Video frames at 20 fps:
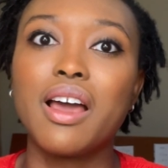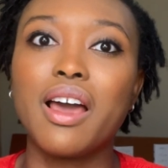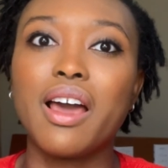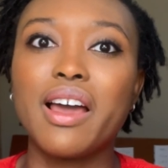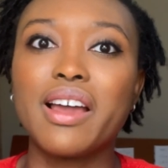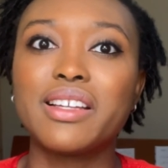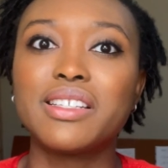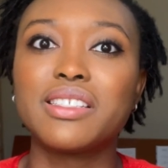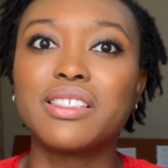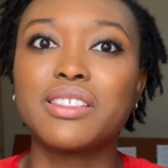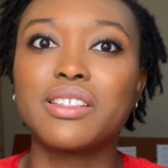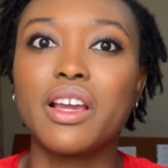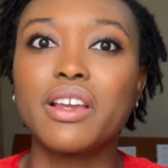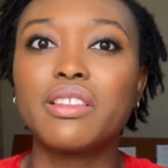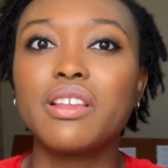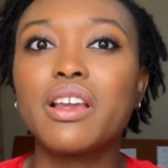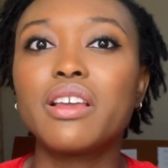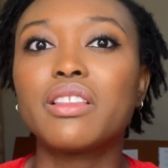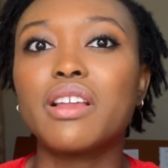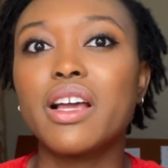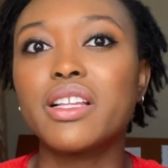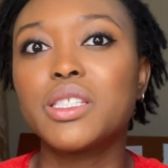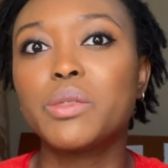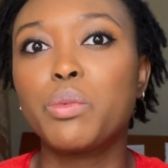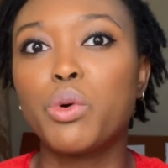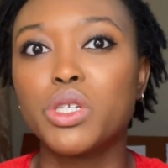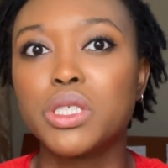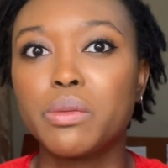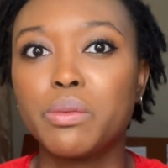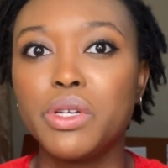And I think that's
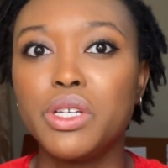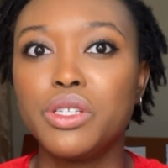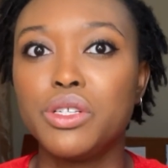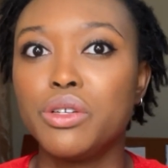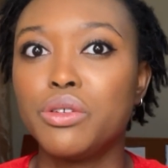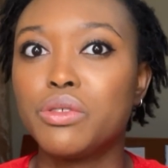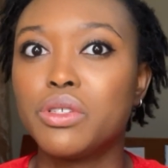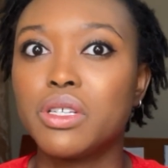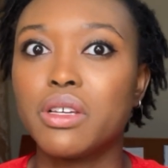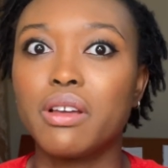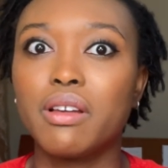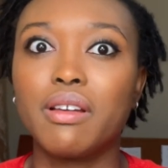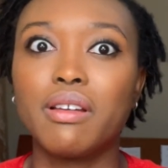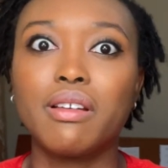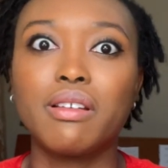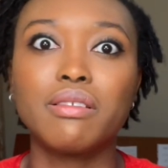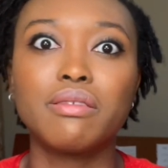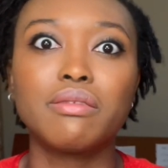possibly due to